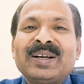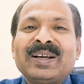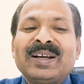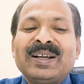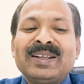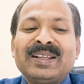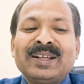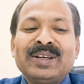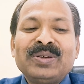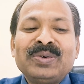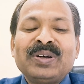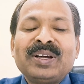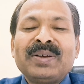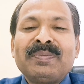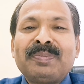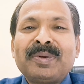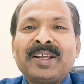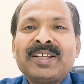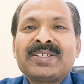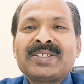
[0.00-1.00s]
and then you
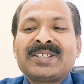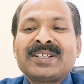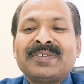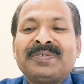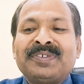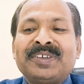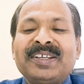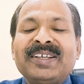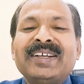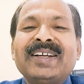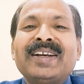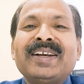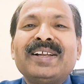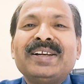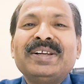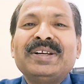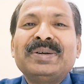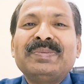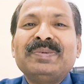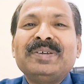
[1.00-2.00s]
can press shift key and
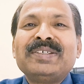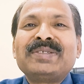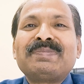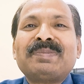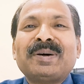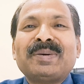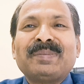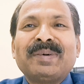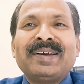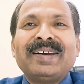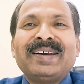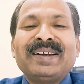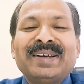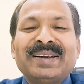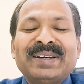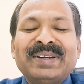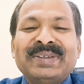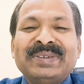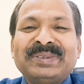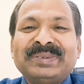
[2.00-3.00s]
delete, means permanent
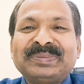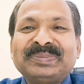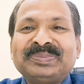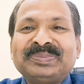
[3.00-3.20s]
delete.